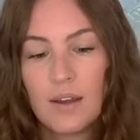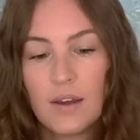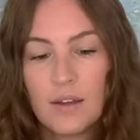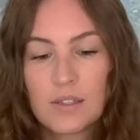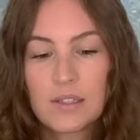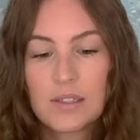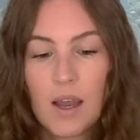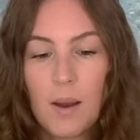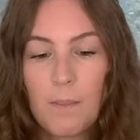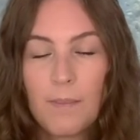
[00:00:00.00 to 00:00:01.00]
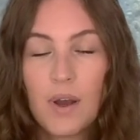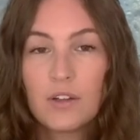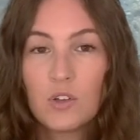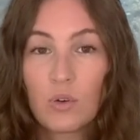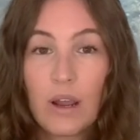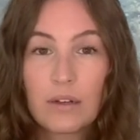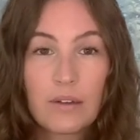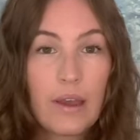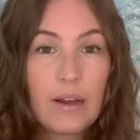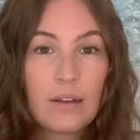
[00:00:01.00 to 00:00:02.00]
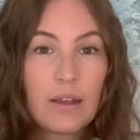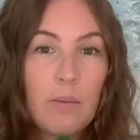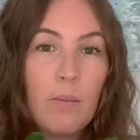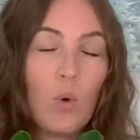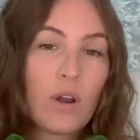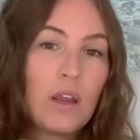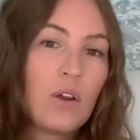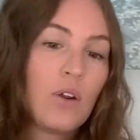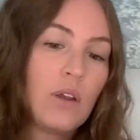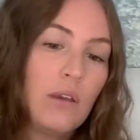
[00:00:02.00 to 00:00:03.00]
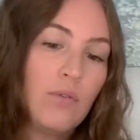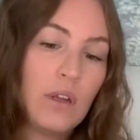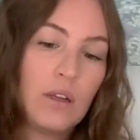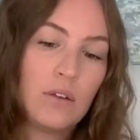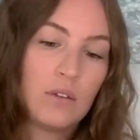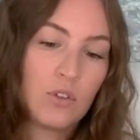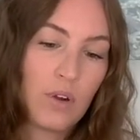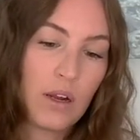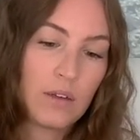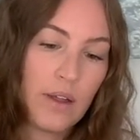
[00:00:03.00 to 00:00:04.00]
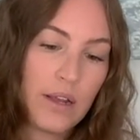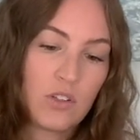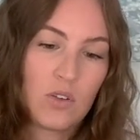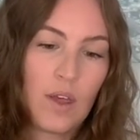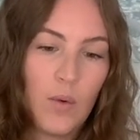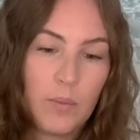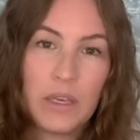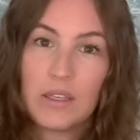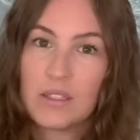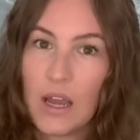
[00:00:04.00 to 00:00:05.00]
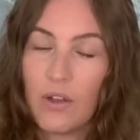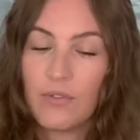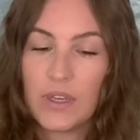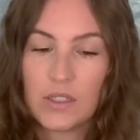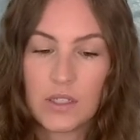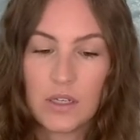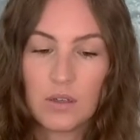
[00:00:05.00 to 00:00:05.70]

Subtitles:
some direct light, like morning or evening direct light. So that would be a south-facing